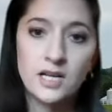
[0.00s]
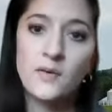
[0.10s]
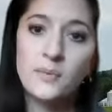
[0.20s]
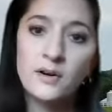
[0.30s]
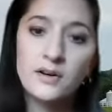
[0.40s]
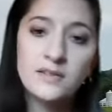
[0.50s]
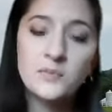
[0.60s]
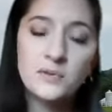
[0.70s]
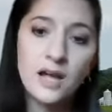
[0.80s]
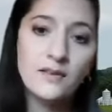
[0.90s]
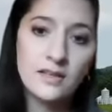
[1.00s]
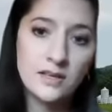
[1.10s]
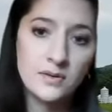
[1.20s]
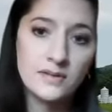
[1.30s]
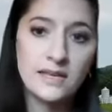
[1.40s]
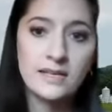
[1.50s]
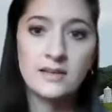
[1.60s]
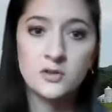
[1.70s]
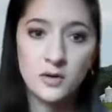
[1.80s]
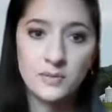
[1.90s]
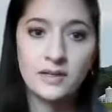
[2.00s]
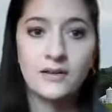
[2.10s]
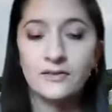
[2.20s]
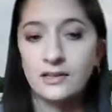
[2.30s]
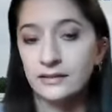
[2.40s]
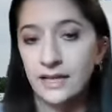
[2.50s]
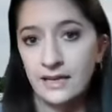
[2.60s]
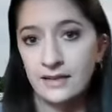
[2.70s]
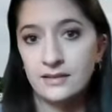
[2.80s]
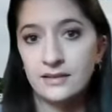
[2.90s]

of a person's private use and enjoyment of their land.